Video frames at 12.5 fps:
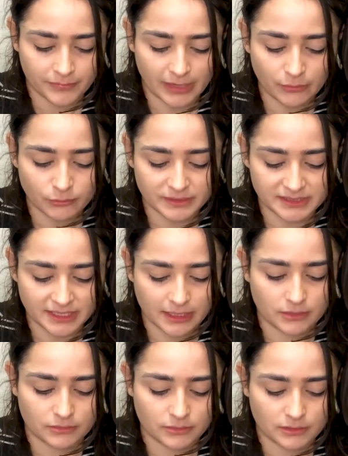I would be
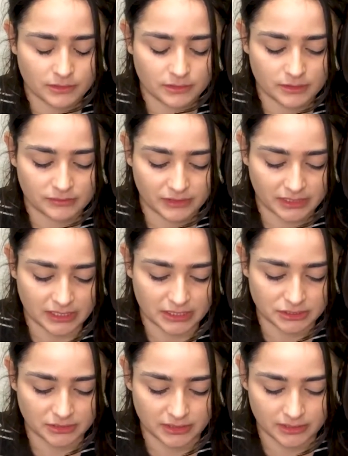down if I could
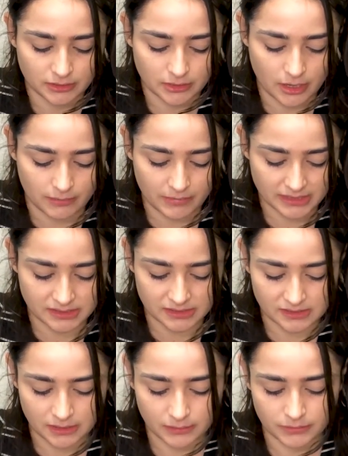actually like not mess
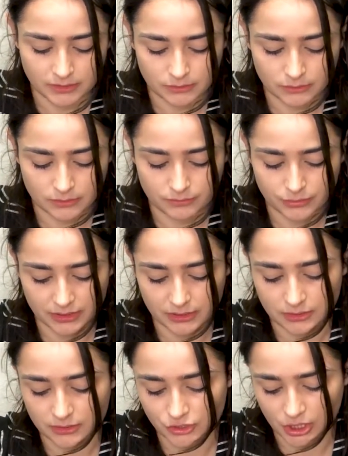this up and do a pretty
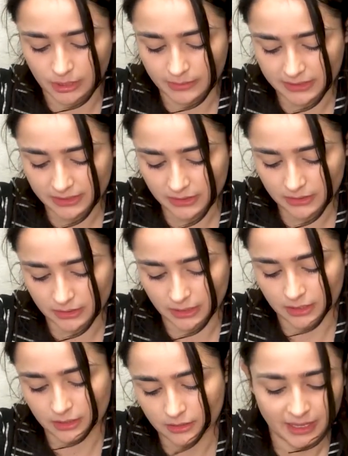good job at it.
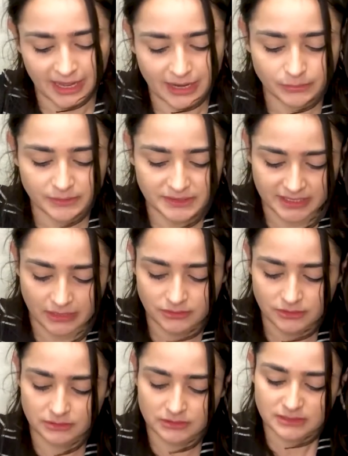Like I'd be down
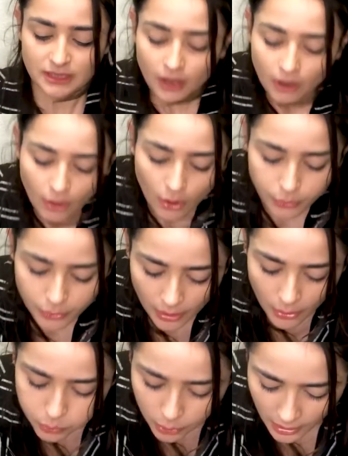to do this
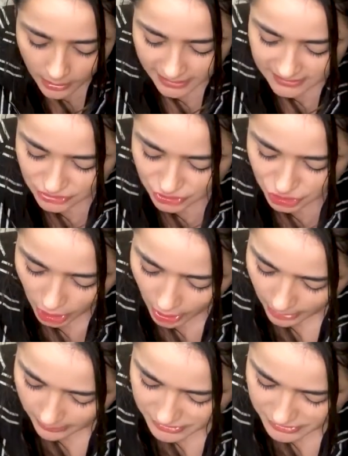as a job.